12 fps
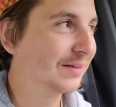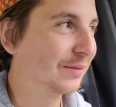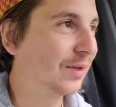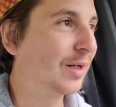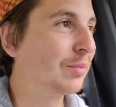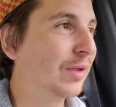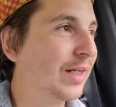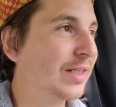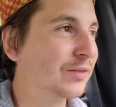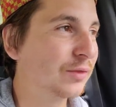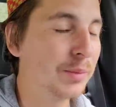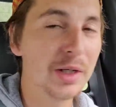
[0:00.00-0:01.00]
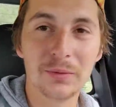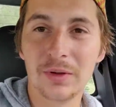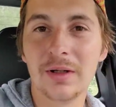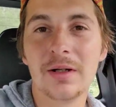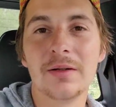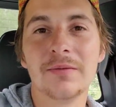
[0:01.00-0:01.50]
the right place we may
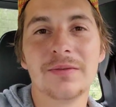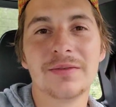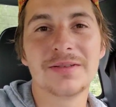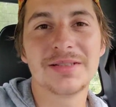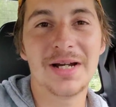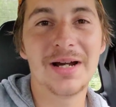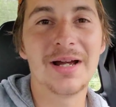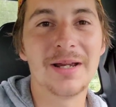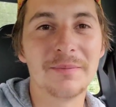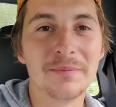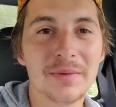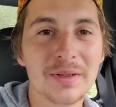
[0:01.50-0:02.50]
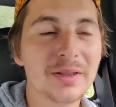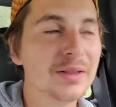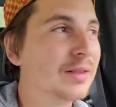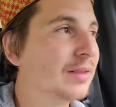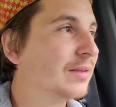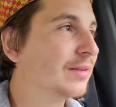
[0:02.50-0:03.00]
run out of time
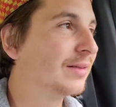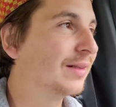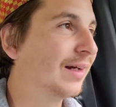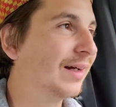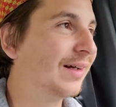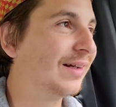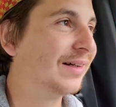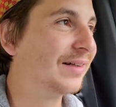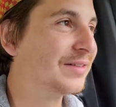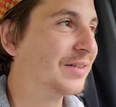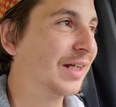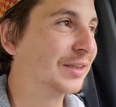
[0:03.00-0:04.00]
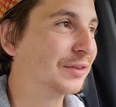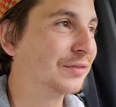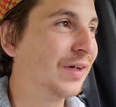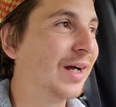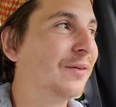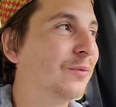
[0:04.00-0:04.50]
to actually
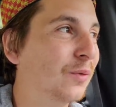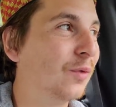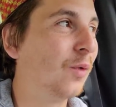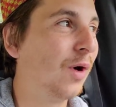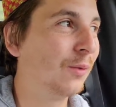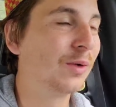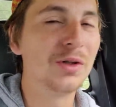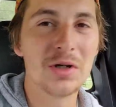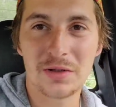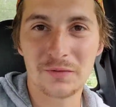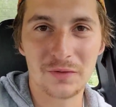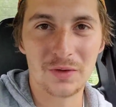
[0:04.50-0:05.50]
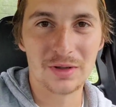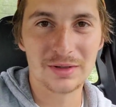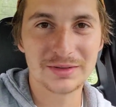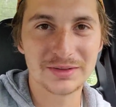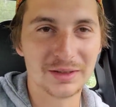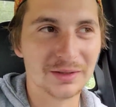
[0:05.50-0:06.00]
find what we're looking for.
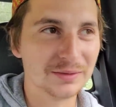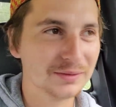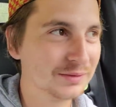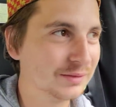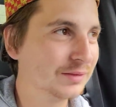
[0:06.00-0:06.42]
So